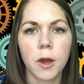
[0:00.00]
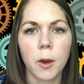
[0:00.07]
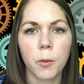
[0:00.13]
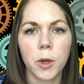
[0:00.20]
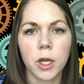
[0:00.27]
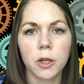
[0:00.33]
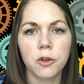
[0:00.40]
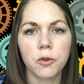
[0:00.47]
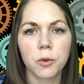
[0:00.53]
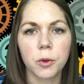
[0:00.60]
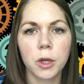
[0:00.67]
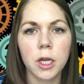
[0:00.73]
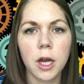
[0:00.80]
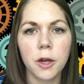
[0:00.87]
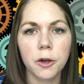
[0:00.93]
and we can
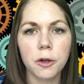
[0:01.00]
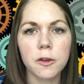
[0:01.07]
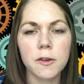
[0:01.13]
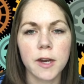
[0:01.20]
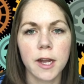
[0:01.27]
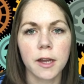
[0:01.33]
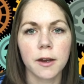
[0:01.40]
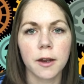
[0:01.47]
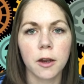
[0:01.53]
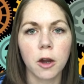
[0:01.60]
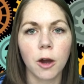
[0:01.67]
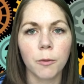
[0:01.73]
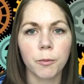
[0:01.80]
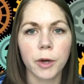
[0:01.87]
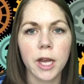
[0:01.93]
truly understand and
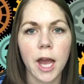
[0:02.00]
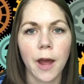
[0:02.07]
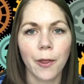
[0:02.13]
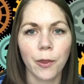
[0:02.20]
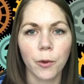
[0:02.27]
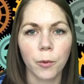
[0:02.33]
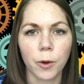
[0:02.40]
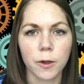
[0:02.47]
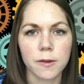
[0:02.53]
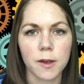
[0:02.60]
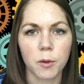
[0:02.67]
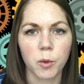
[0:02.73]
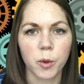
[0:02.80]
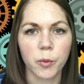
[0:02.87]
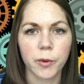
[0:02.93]
comprehend the words that
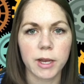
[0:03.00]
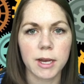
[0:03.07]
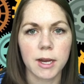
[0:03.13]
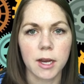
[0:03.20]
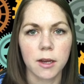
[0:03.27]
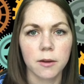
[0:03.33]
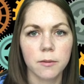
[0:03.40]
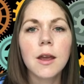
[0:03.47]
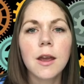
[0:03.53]
we're reading.